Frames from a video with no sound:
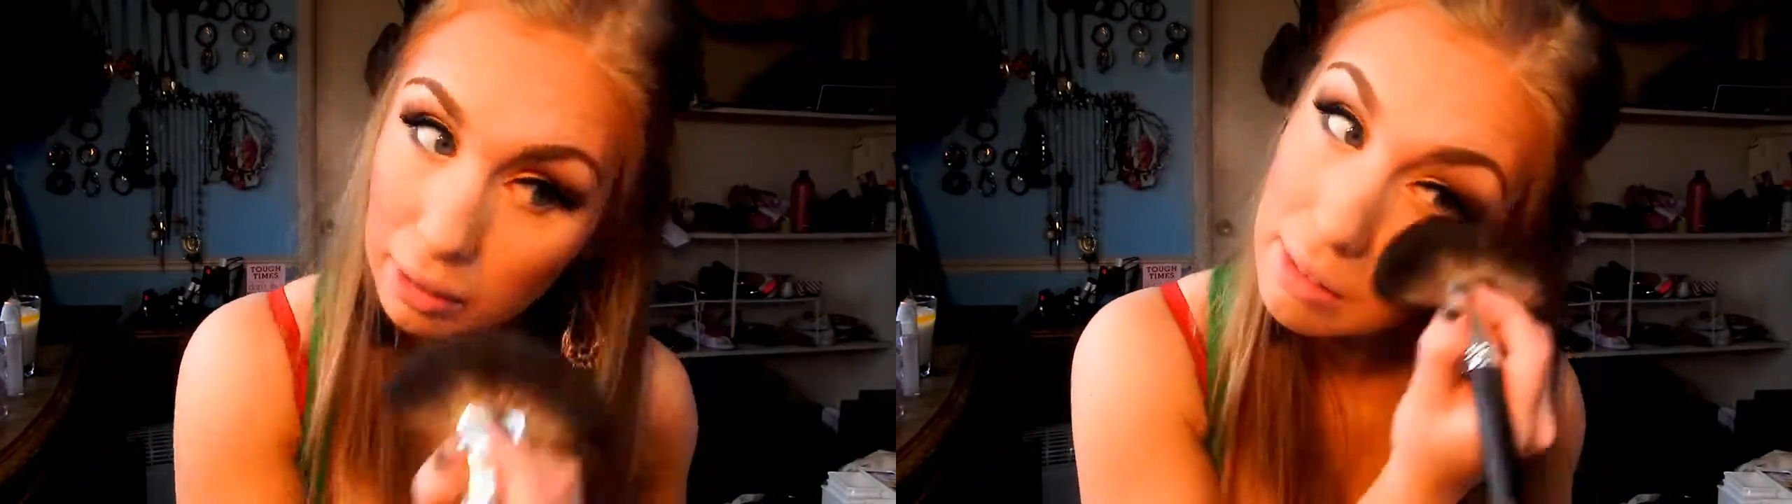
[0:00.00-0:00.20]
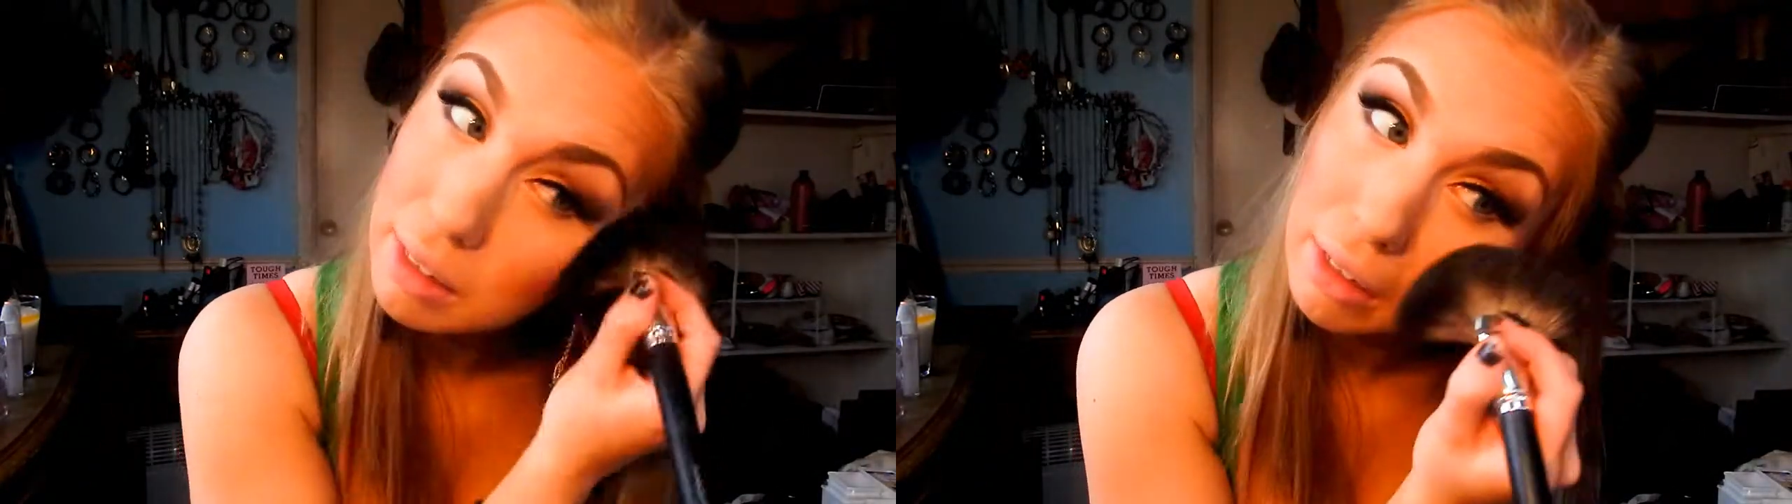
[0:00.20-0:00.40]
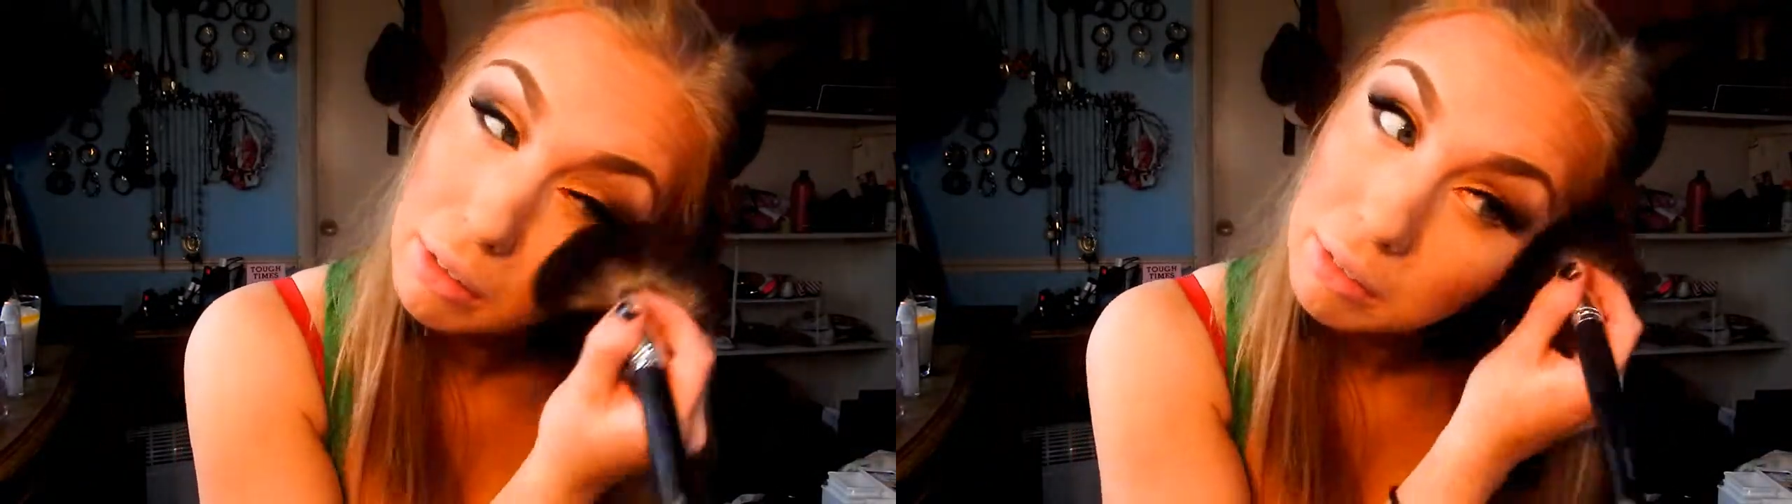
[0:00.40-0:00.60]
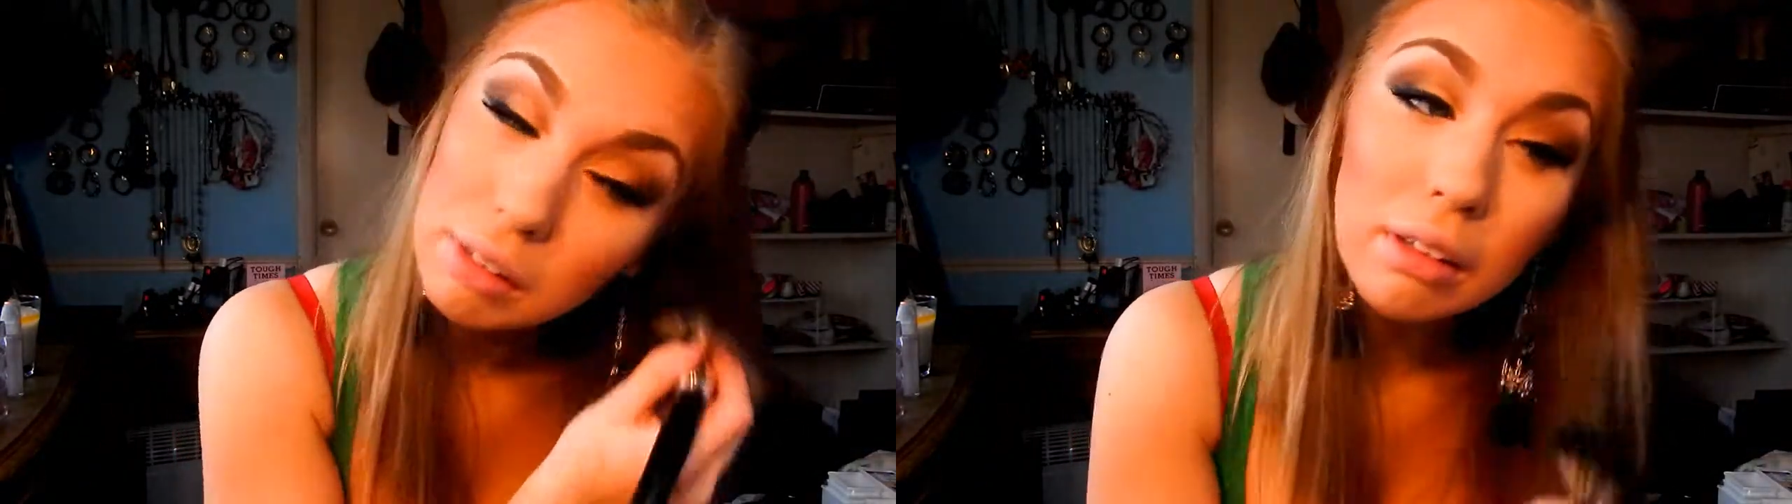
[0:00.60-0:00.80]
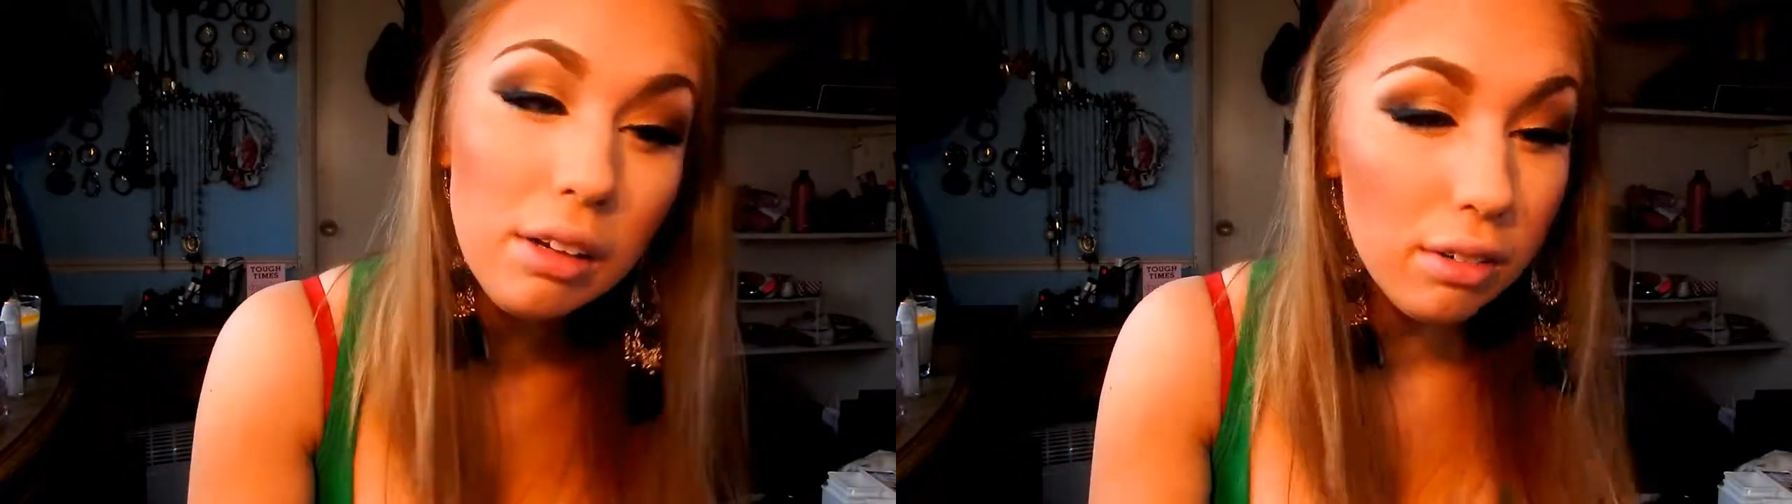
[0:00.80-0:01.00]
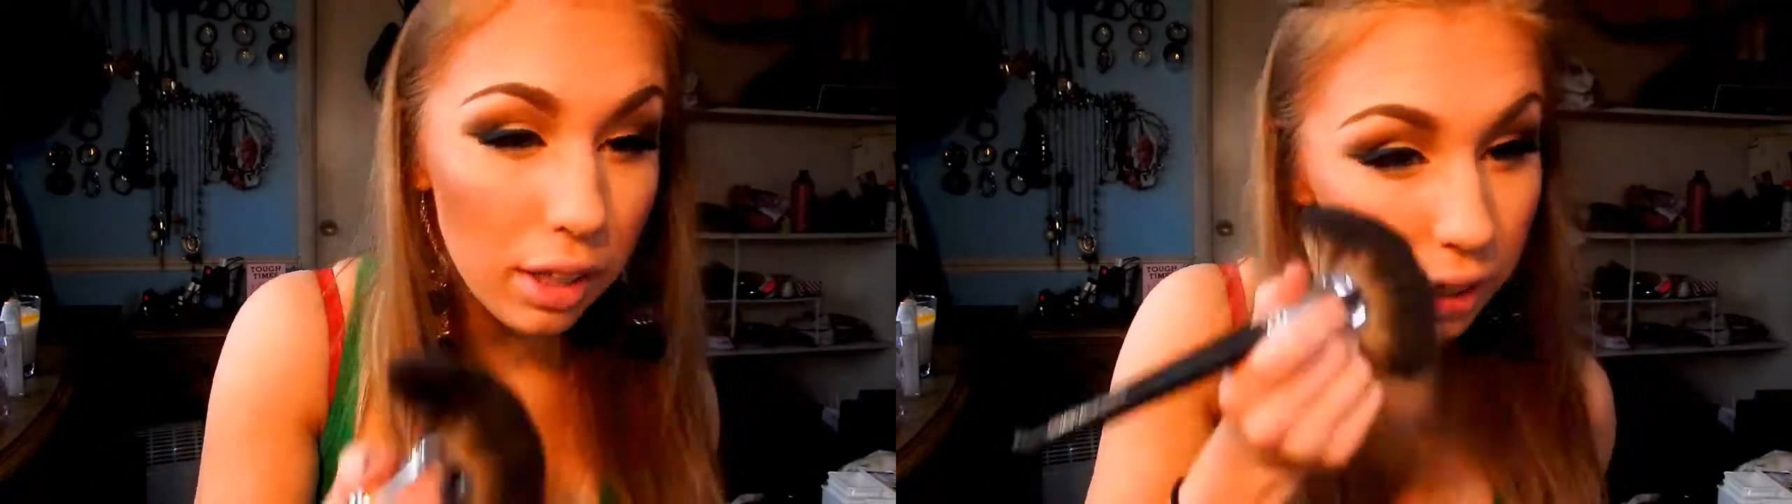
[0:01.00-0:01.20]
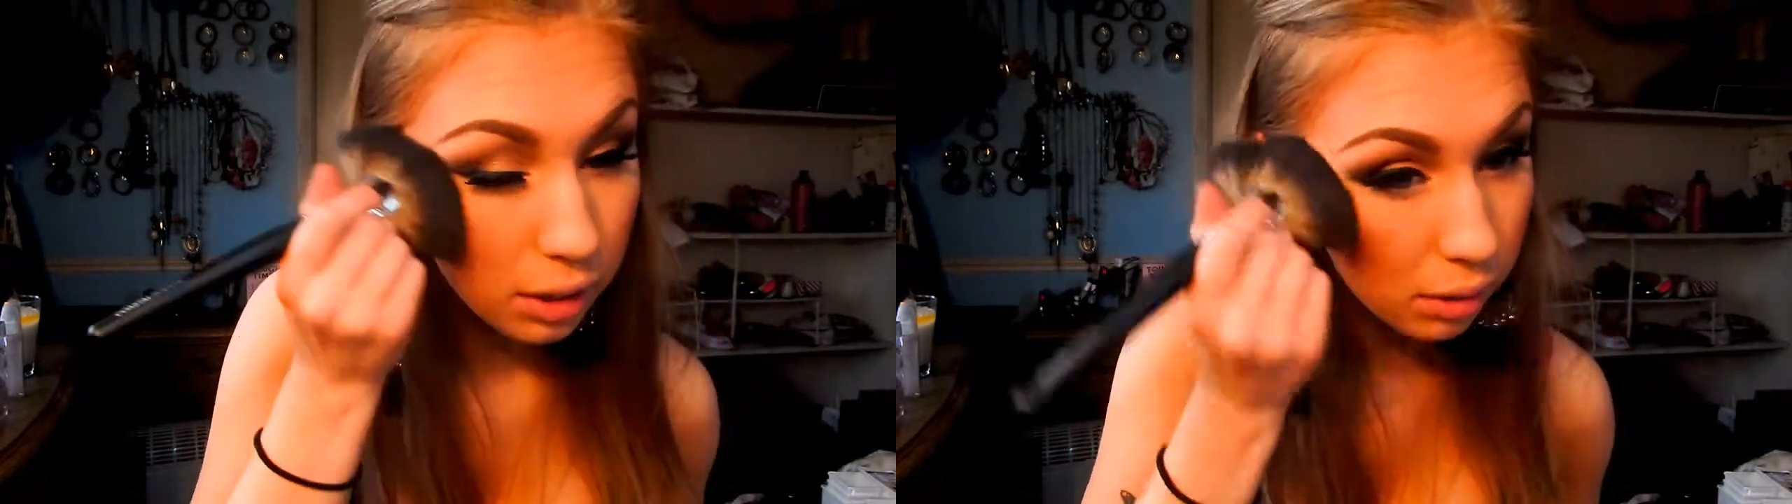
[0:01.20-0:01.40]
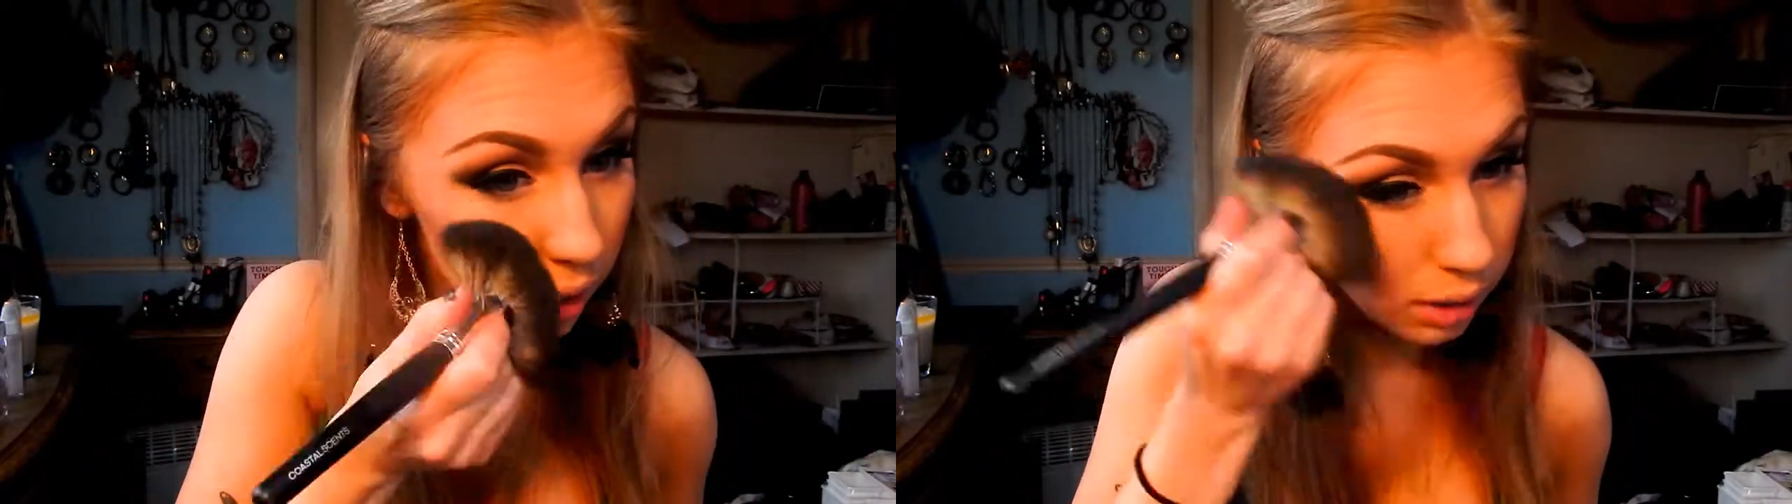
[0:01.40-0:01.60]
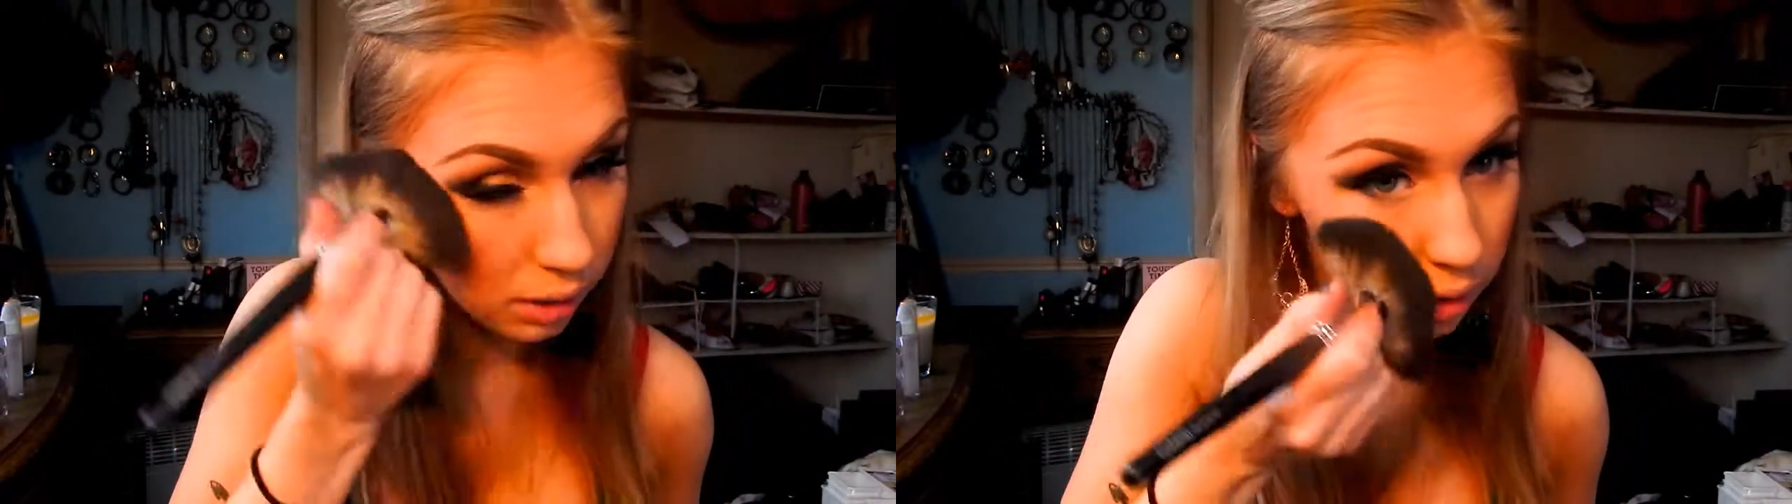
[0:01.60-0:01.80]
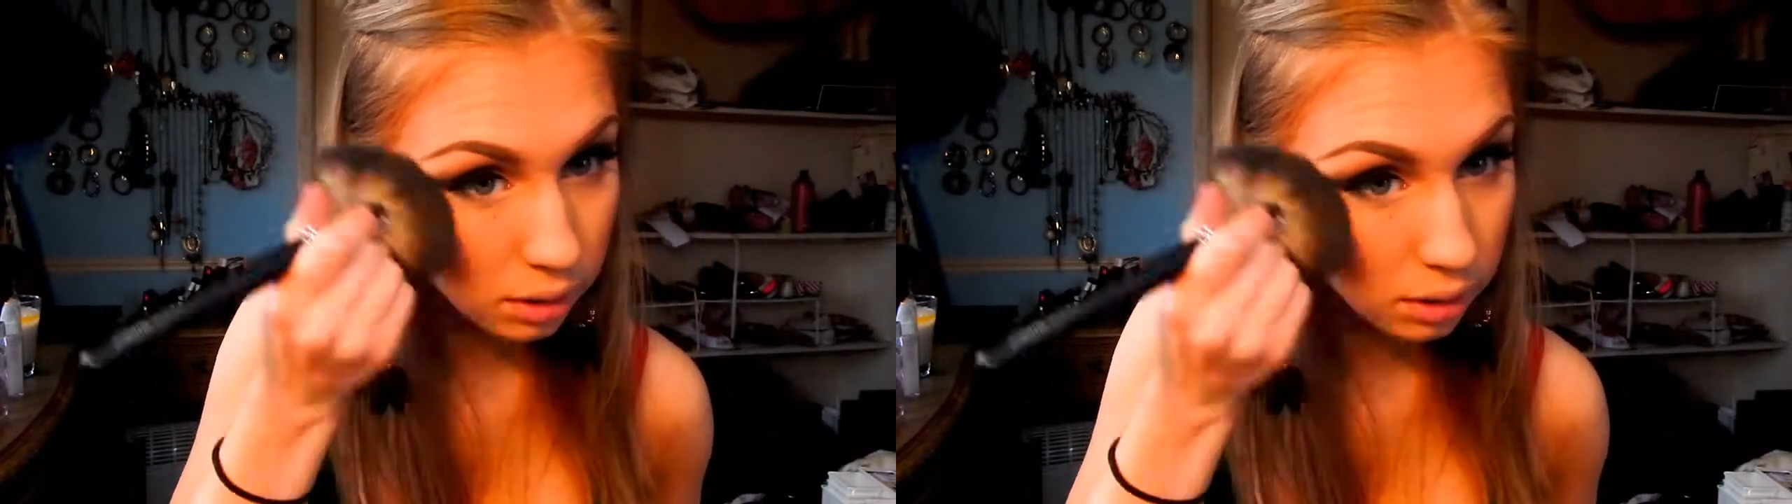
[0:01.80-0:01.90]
because I got a little carried away.